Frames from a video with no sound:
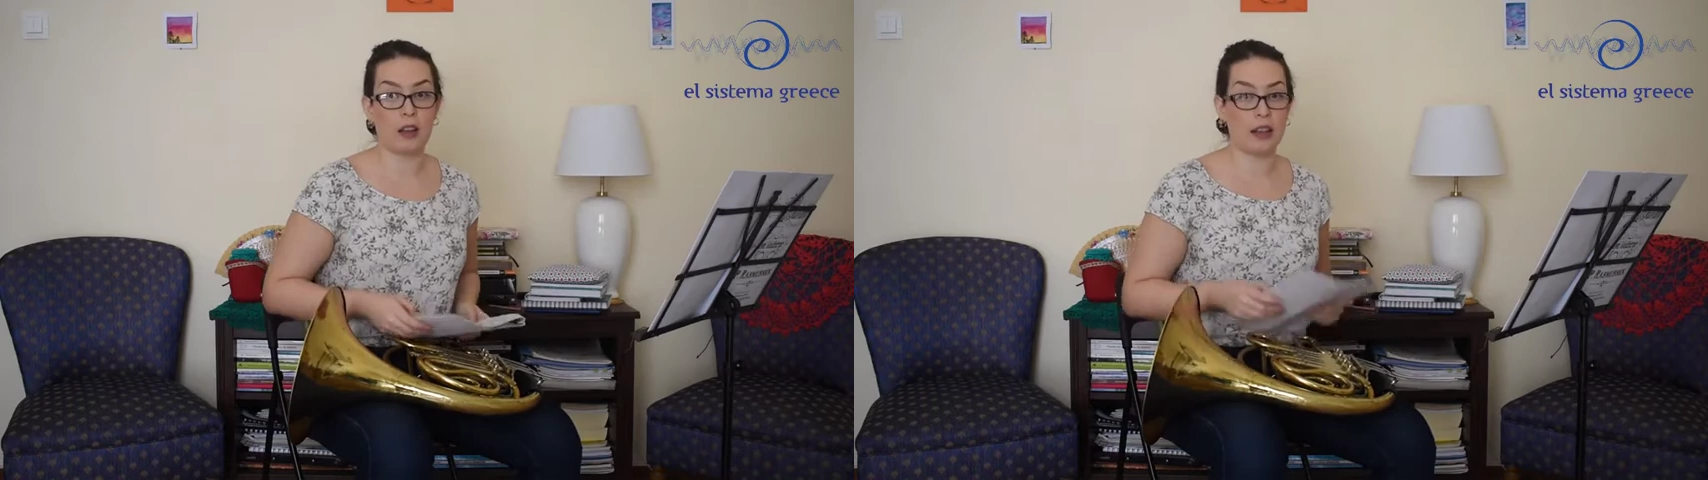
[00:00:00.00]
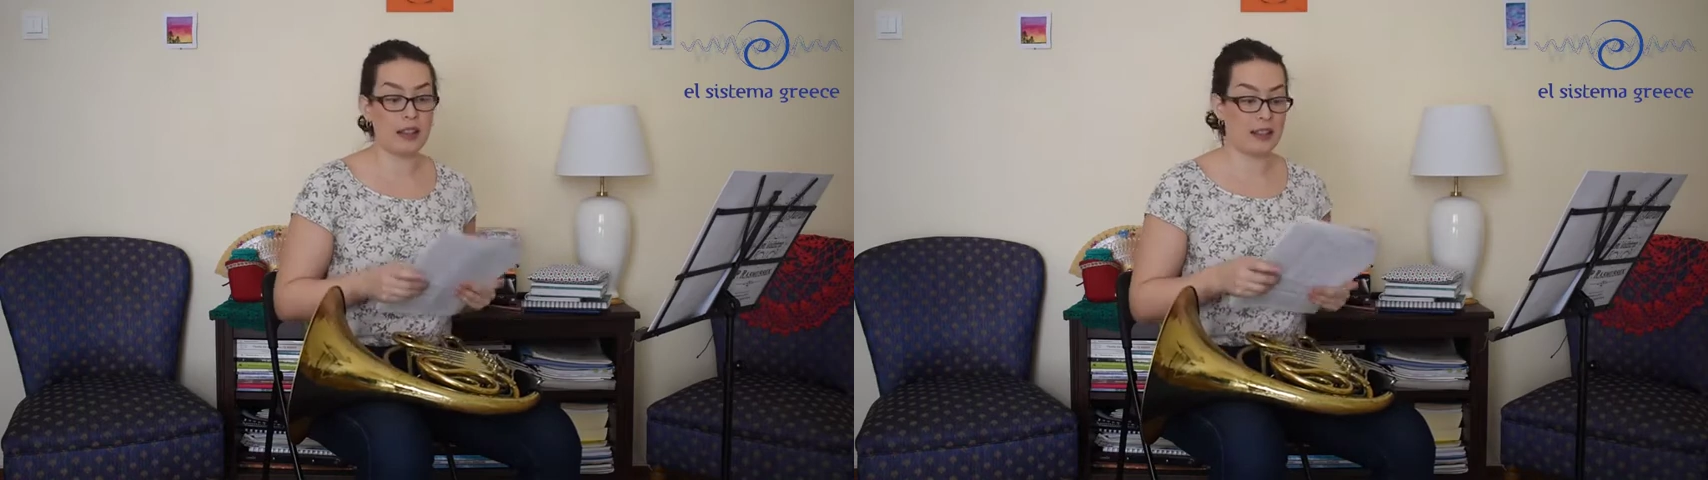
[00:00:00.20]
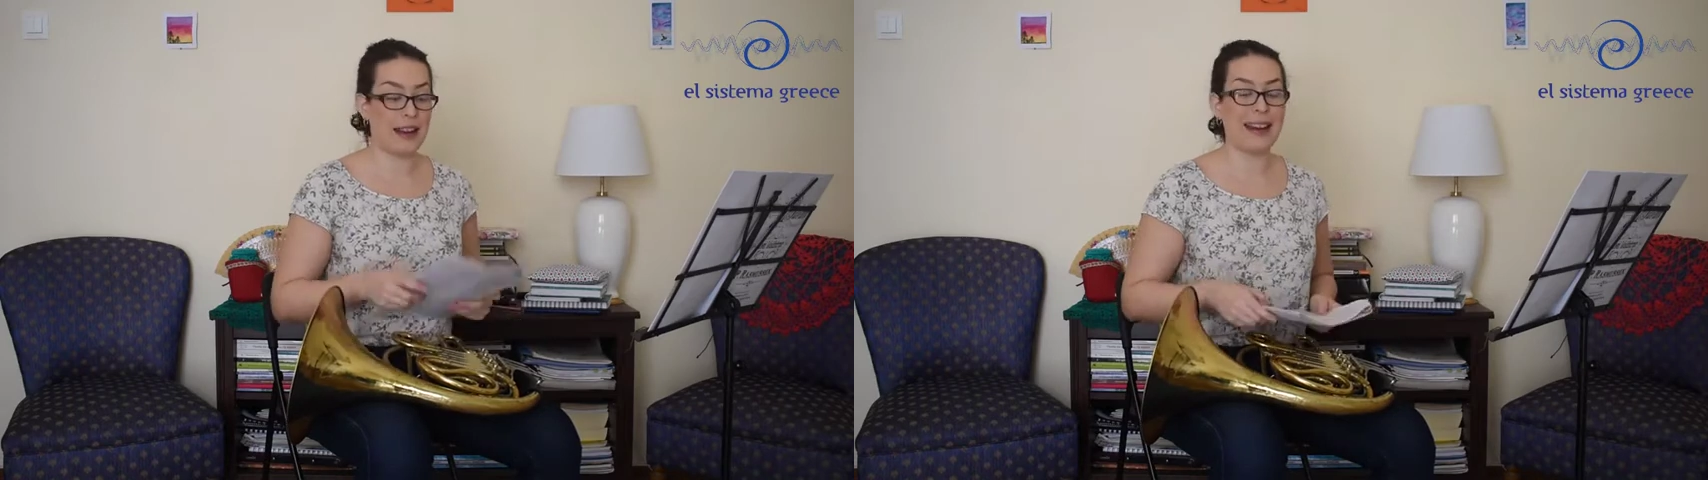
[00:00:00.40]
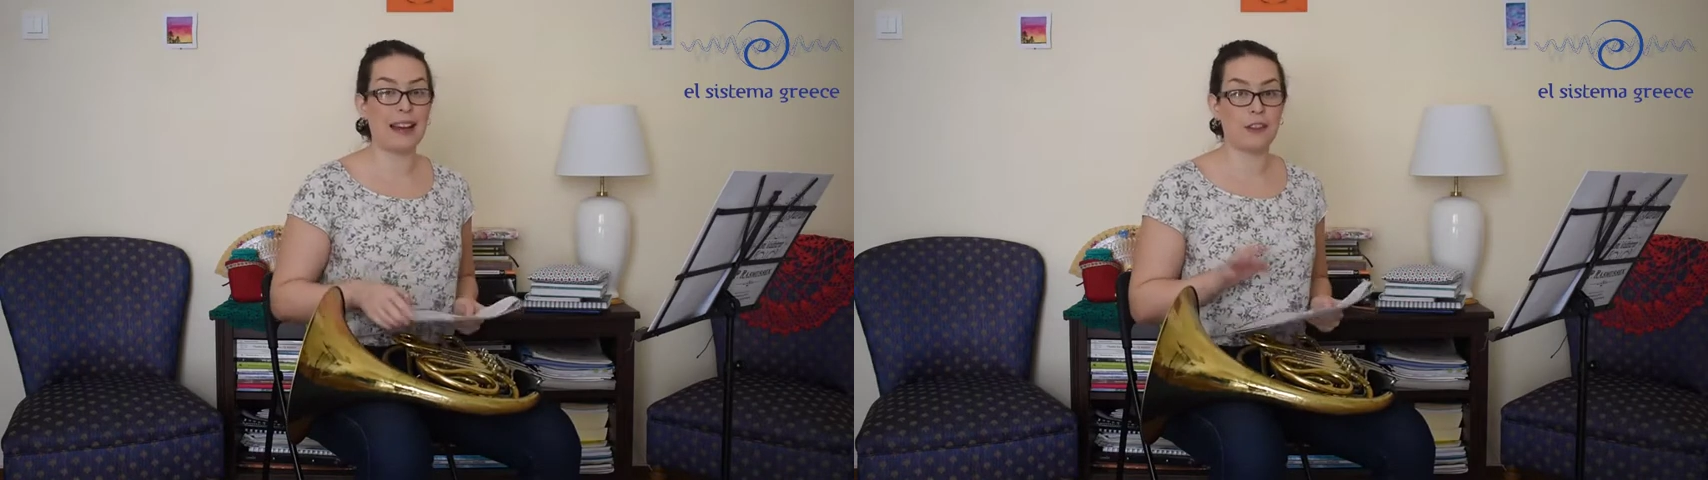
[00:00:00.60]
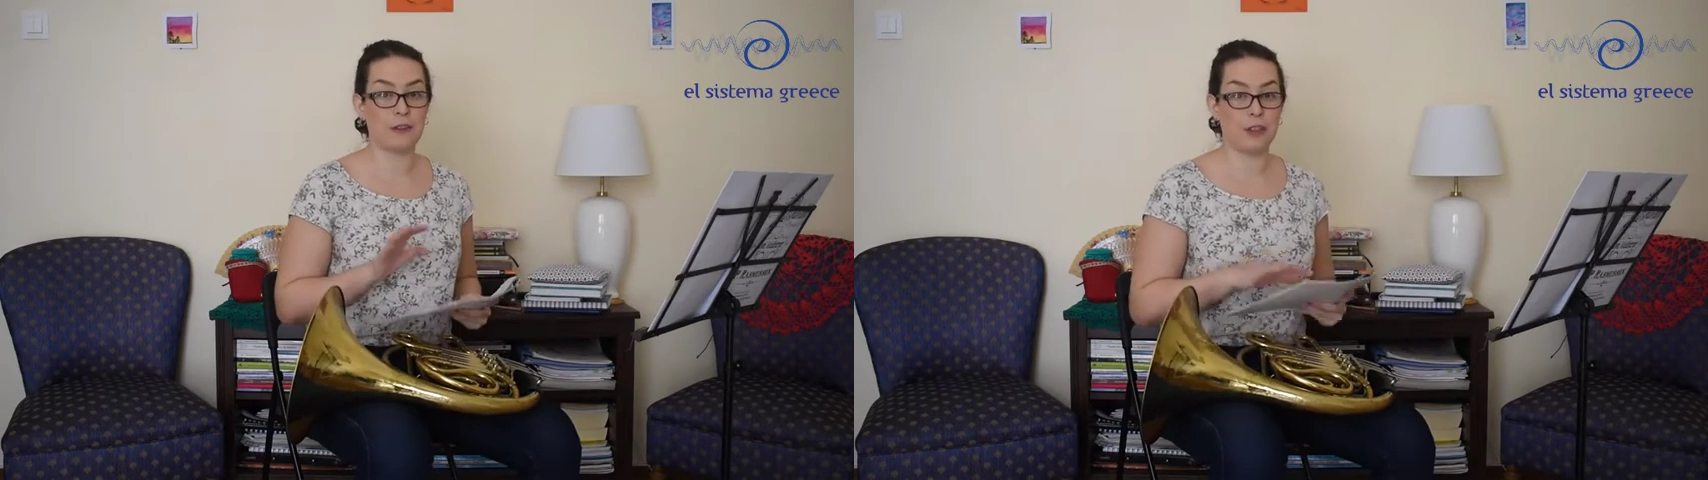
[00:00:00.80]
these
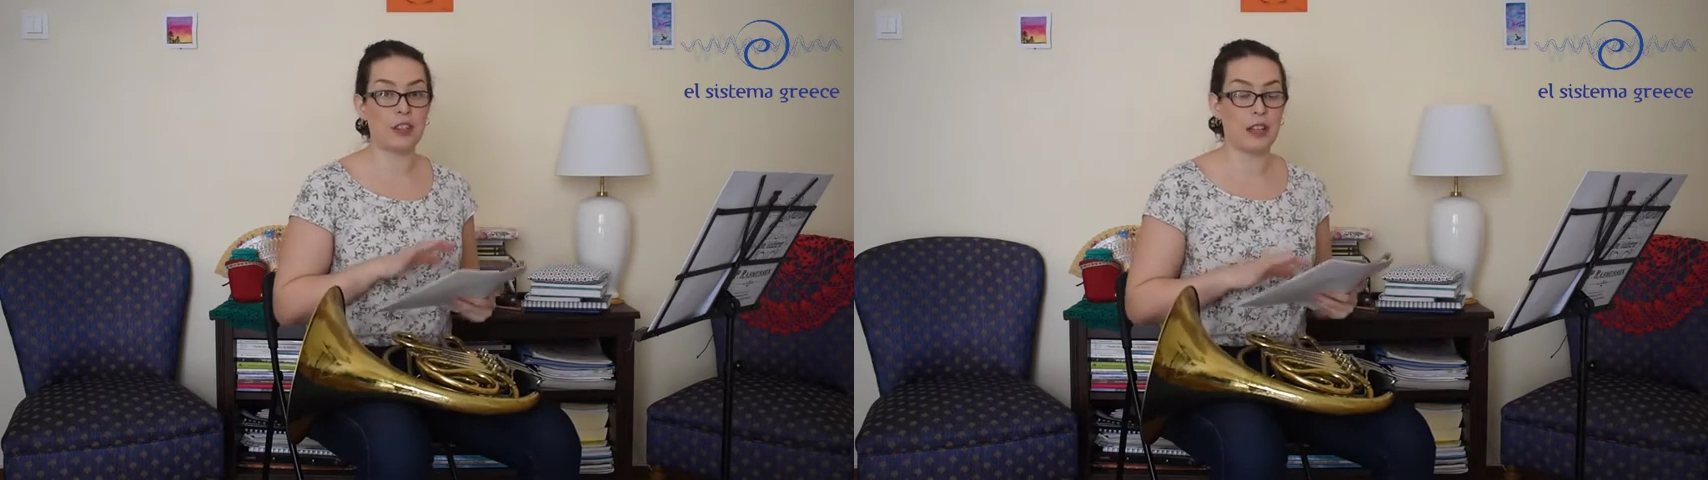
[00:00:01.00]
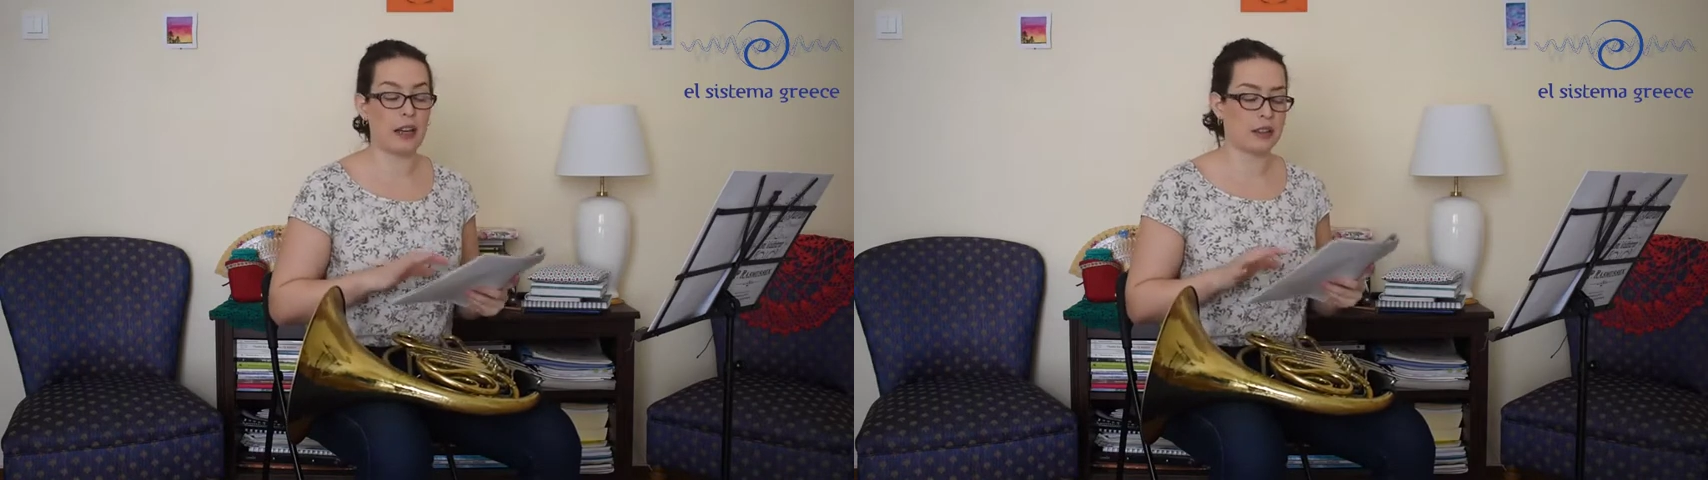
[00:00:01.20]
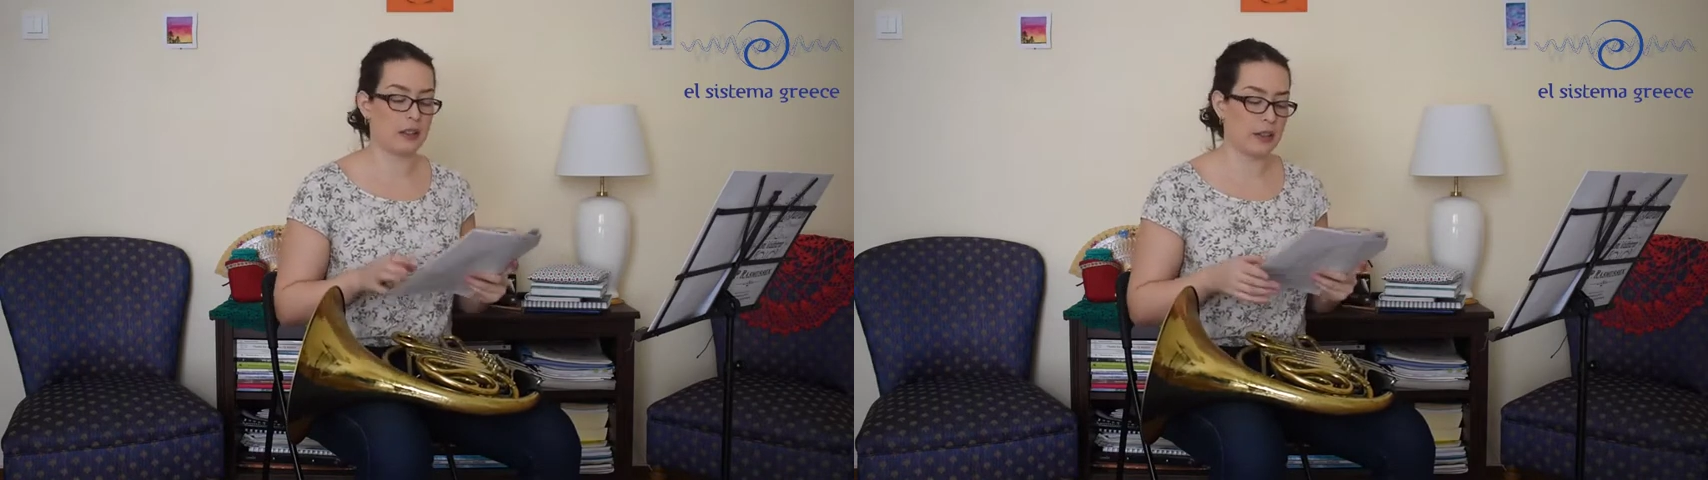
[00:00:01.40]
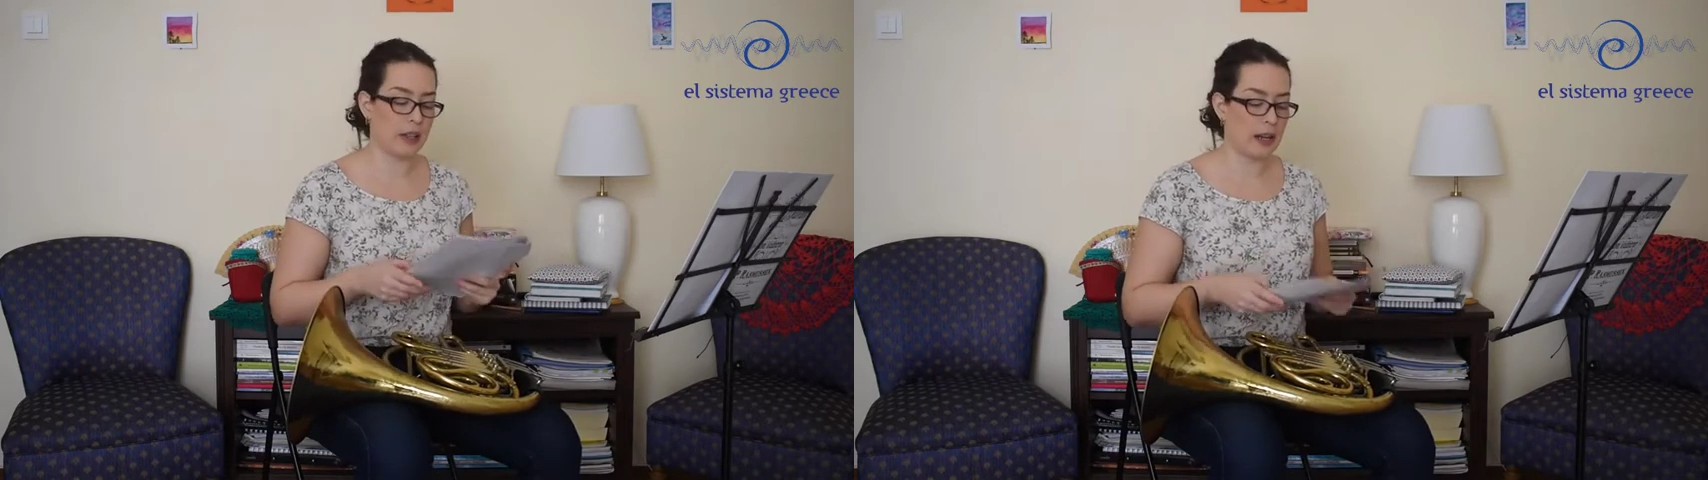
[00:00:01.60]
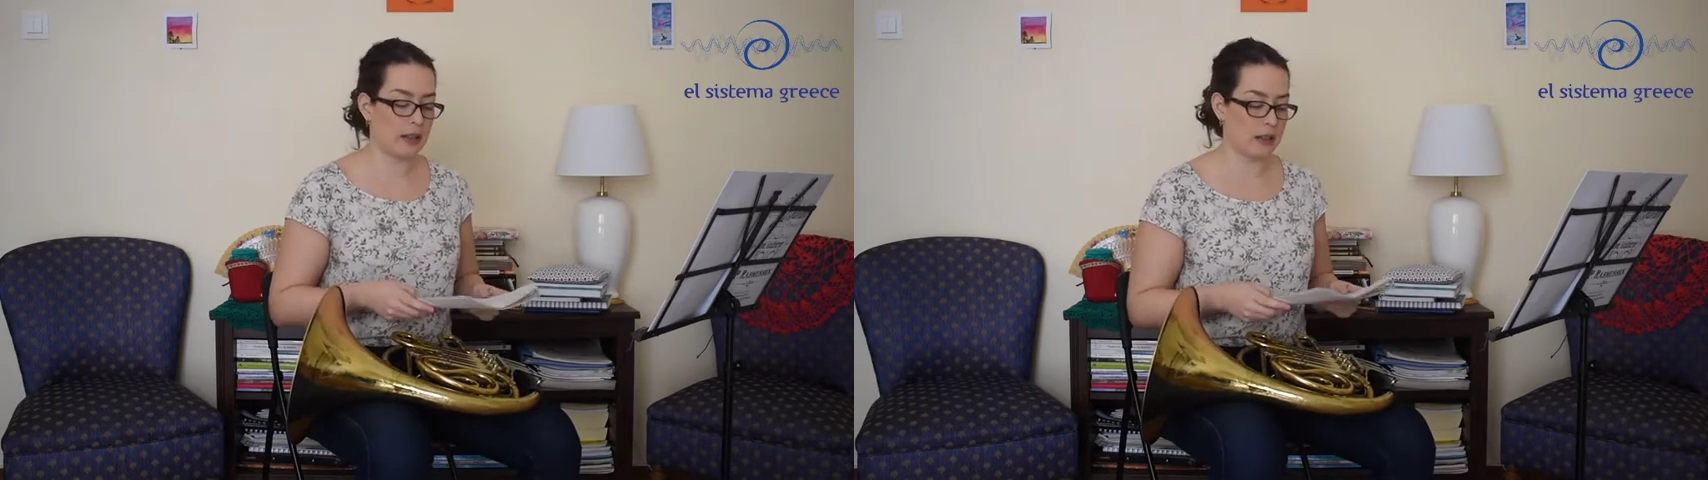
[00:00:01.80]
8 first
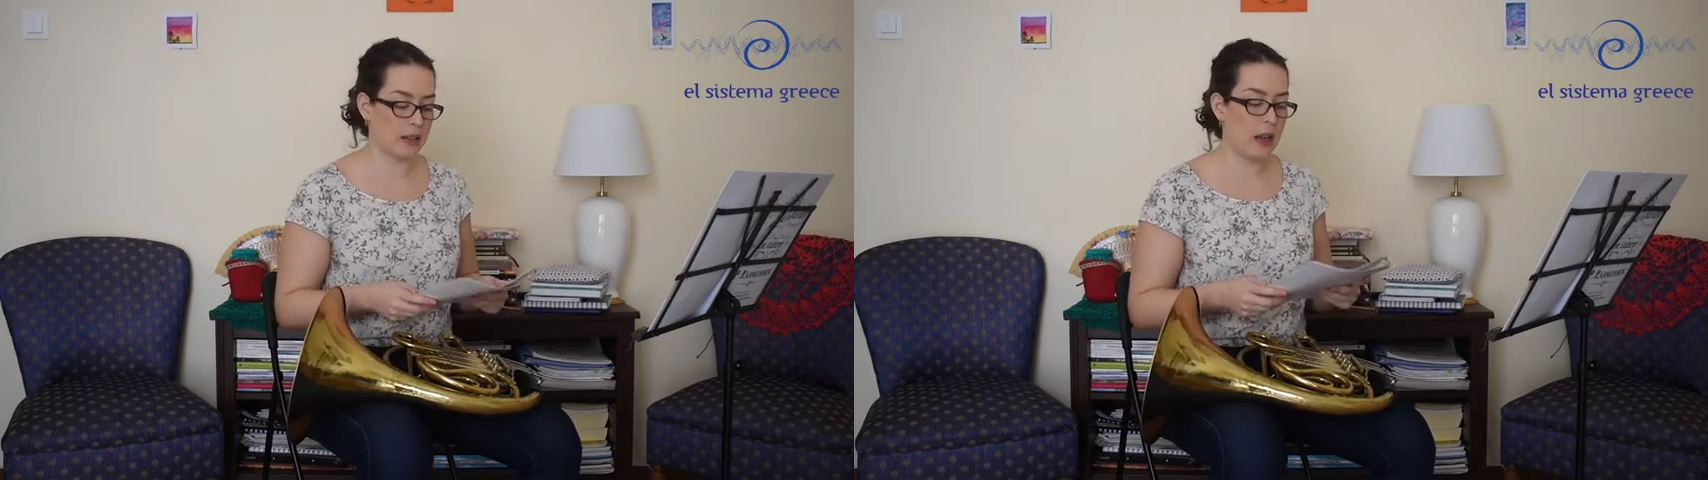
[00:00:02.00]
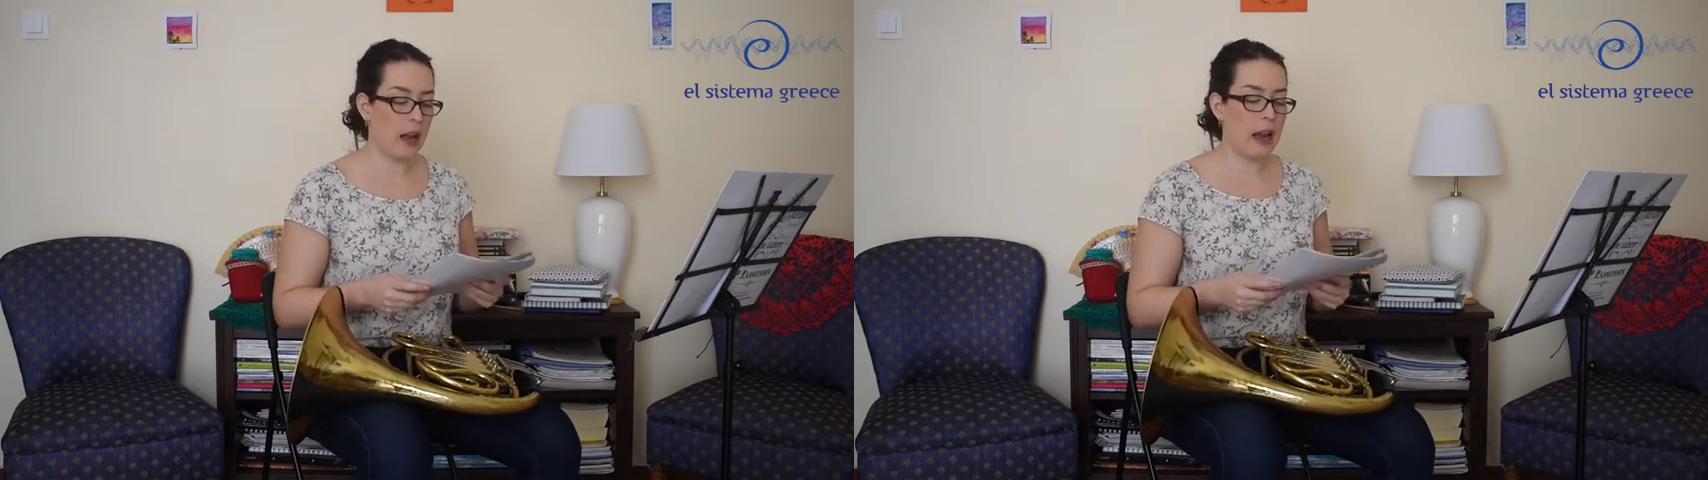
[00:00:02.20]
exercises.